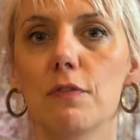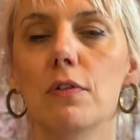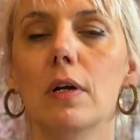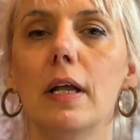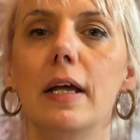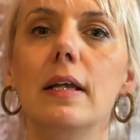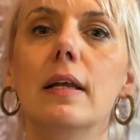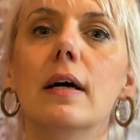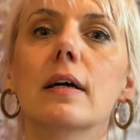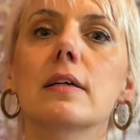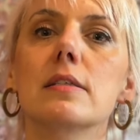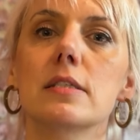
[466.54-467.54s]
for Lady
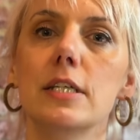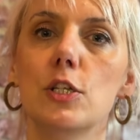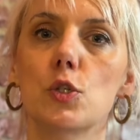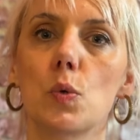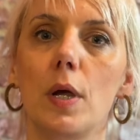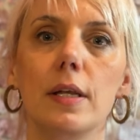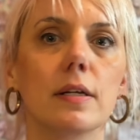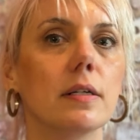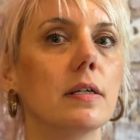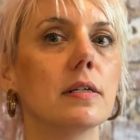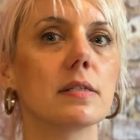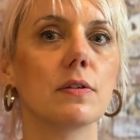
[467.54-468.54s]
Nak is
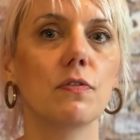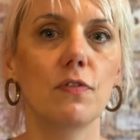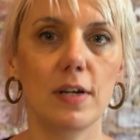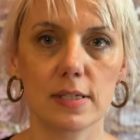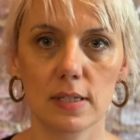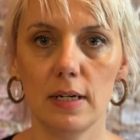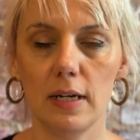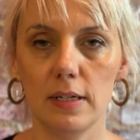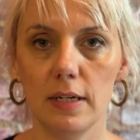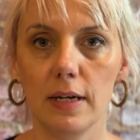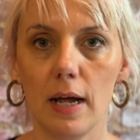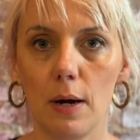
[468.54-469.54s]
situated is a
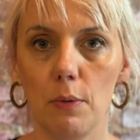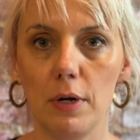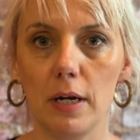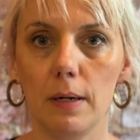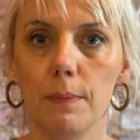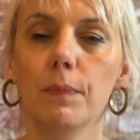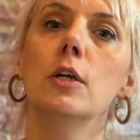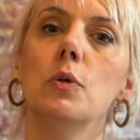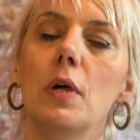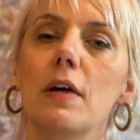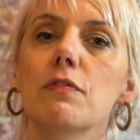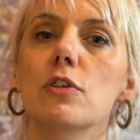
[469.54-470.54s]
fascinating area.
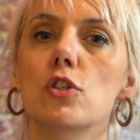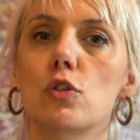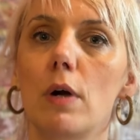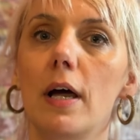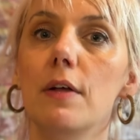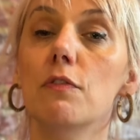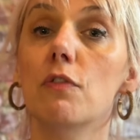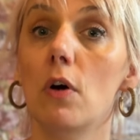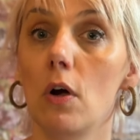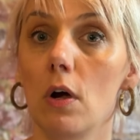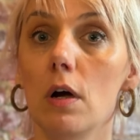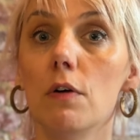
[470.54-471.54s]
We have the shrine for
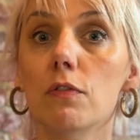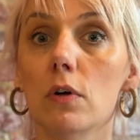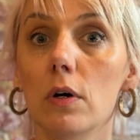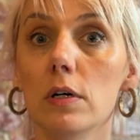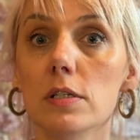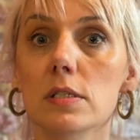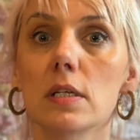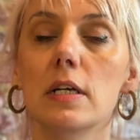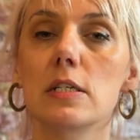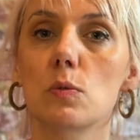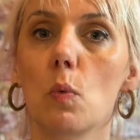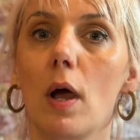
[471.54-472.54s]
her, of course,
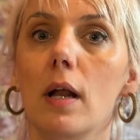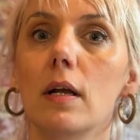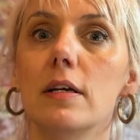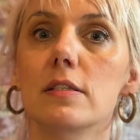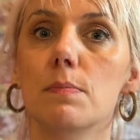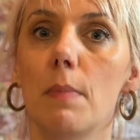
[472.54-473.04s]
as well as